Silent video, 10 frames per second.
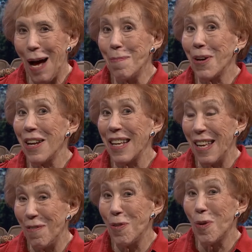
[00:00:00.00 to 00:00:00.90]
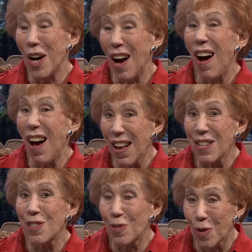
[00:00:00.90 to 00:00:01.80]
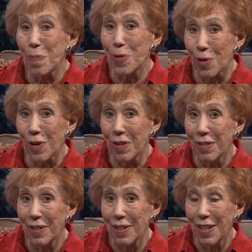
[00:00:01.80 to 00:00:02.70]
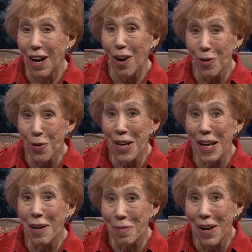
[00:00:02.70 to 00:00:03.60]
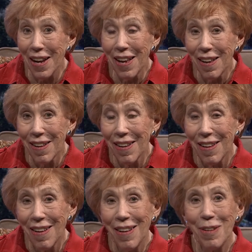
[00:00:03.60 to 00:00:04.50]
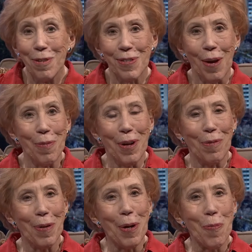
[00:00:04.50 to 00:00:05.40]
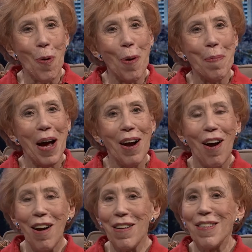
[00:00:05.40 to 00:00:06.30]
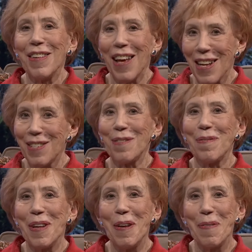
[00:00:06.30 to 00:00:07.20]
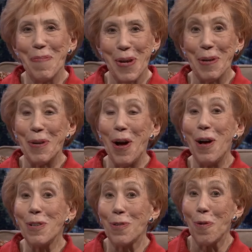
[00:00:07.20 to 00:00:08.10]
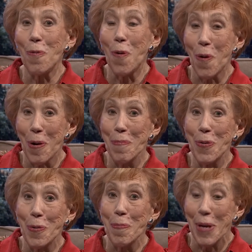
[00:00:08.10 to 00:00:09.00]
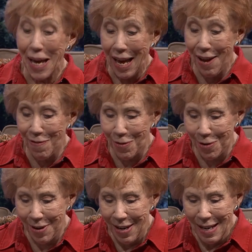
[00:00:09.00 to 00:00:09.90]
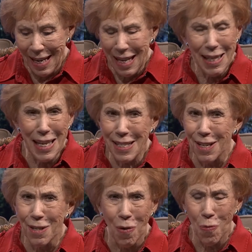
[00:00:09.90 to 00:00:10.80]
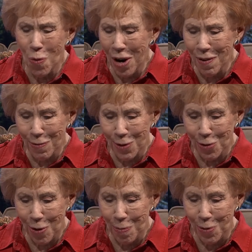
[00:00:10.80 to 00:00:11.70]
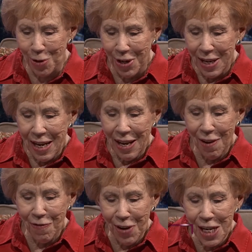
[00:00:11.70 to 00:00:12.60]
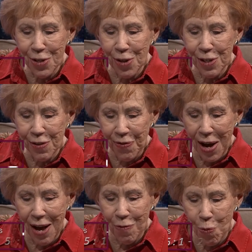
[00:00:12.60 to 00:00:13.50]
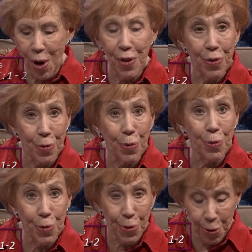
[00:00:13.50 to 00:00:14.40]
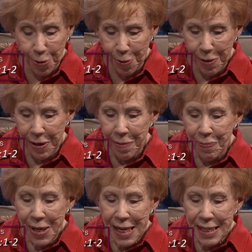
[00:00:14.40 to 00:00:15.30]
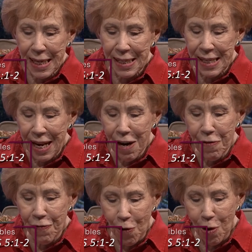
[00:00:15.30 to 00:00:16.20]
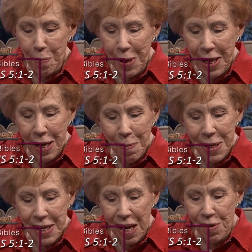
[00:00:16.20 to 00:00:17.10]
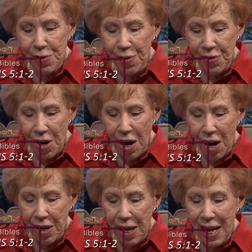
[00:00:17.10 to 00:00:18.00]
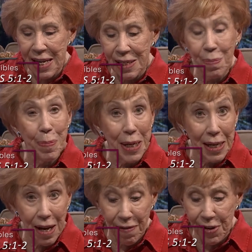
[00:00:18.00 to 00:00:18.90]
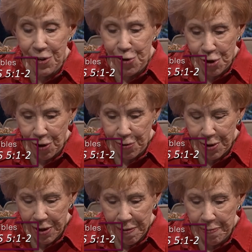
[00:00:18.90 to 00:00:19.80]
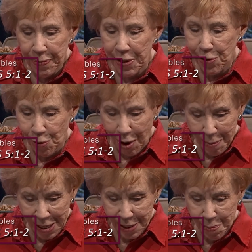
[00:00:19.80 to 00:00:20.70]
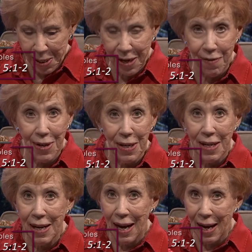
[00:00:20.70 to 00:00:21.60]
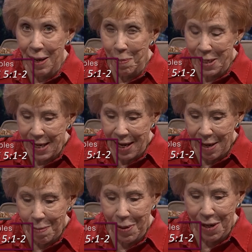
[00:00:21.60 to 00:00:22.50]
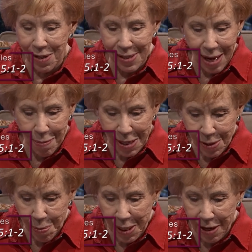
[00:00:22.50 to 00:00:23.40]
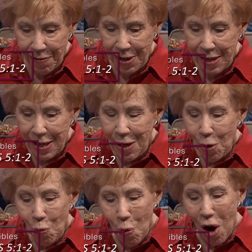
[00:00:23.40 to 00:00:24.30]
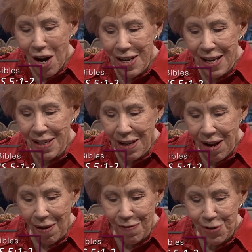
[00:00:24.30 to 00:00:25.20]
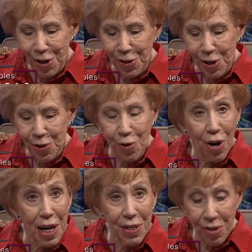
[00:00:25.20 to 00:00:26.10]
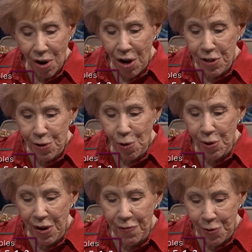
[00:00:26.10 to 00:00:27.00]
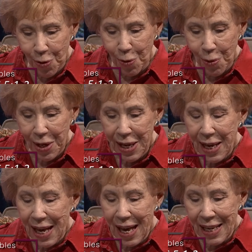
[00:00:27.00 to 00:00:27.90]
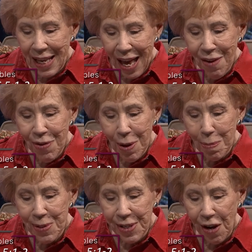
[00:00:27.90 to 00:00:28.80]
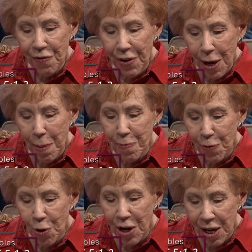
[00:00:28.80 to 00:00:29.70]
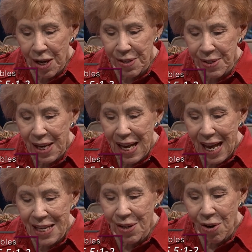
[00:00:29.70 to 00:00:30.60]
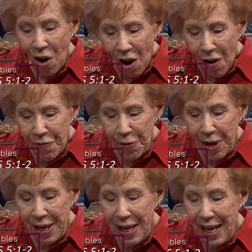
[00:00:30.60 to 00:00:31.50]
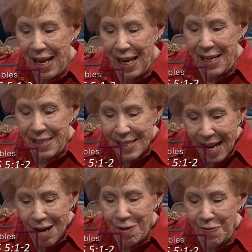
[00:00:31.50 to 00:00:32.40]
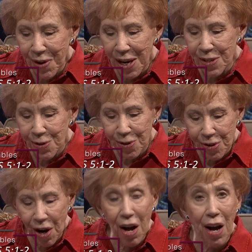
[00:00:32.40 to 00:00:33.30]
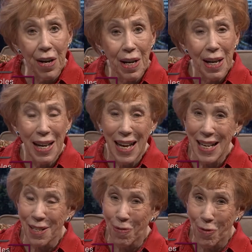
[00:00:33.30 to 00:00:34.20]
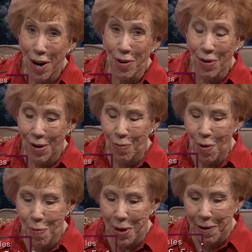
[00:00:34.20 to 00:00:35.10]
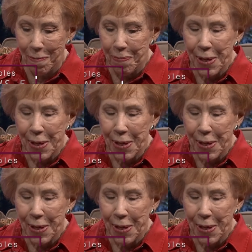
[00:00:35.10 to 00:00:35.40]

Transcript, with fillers: I'm going to give you a hot scripture. Are you getting ready? You say, Well, will it warm my heart? Yes, but it'll also warm your behavior. This is a wonderful scripture. Ephesians 5 1 through 2 says, Therefore, be imitators of God as beloved children. So I'm his beloved. I imitate him because I'm his beloved. Walk in love, just as Christ also loved you and gave himself up for us as an offering and a sacrifice to God as a fragrant aroma.